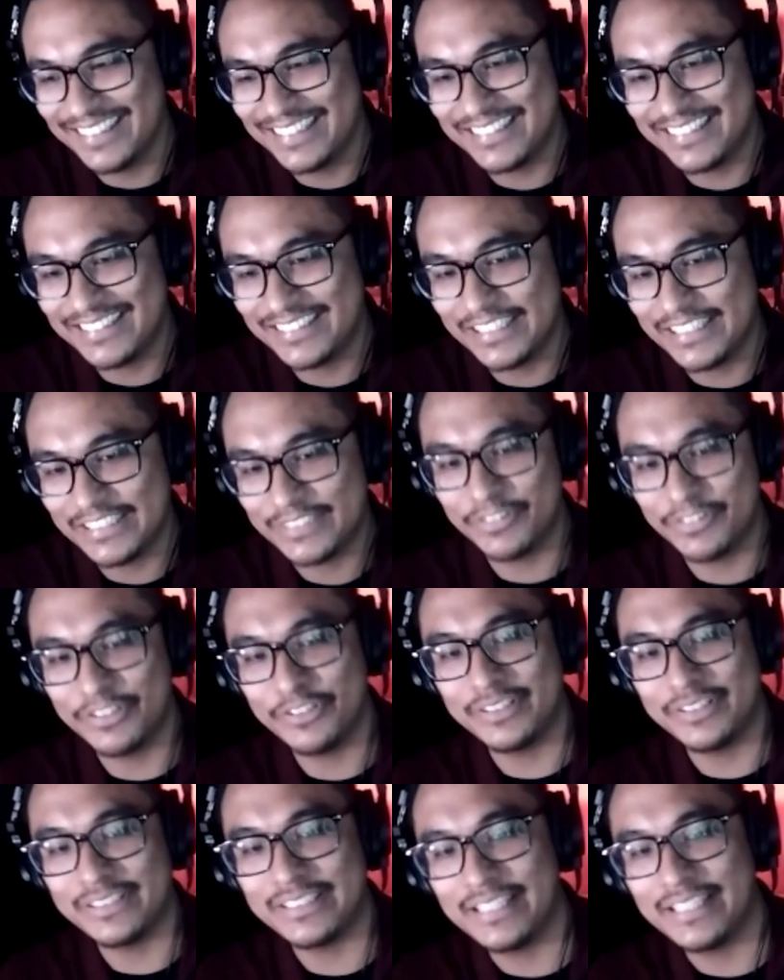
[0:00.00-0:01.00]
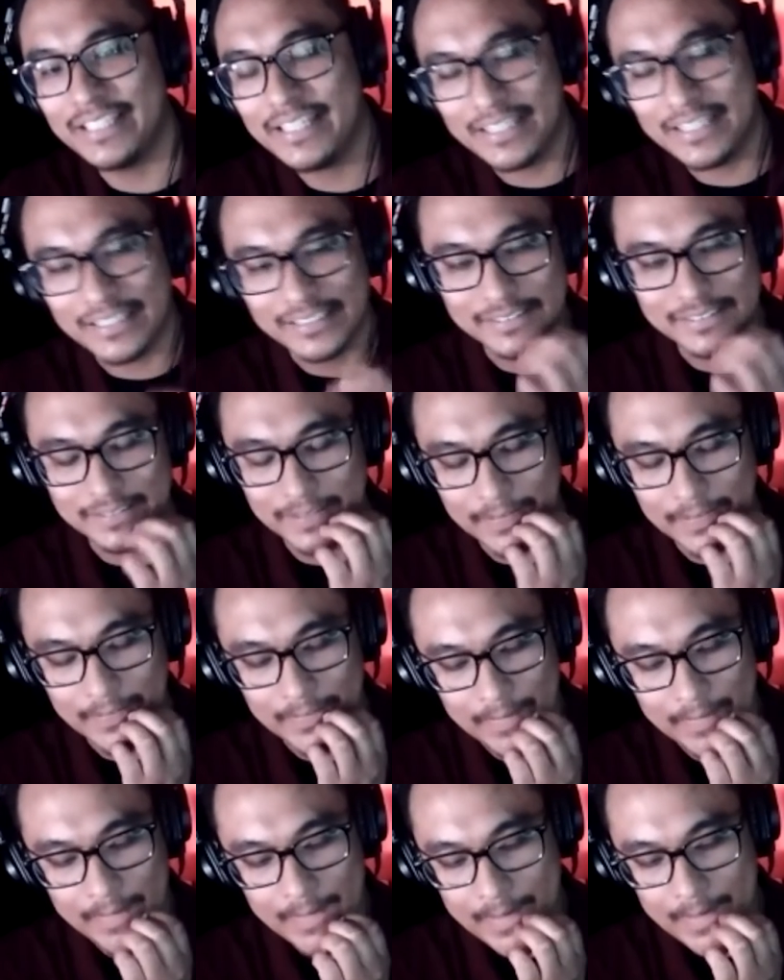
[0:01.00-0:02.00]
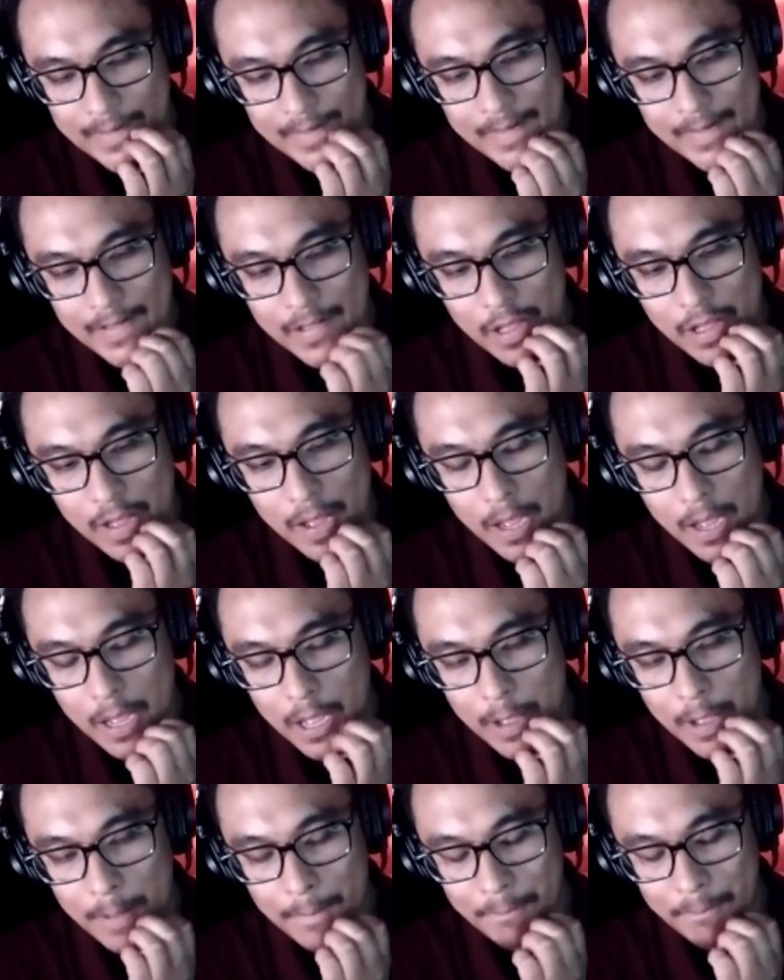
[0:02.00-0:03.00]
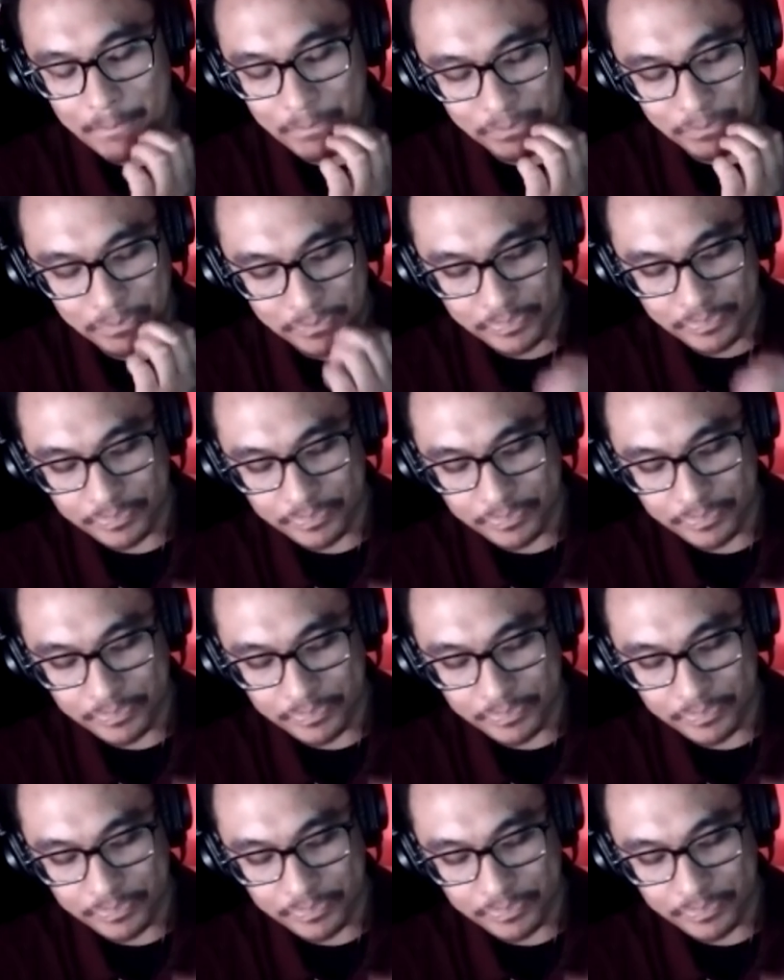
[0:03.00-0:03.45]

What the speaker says: it's one of those things. So, and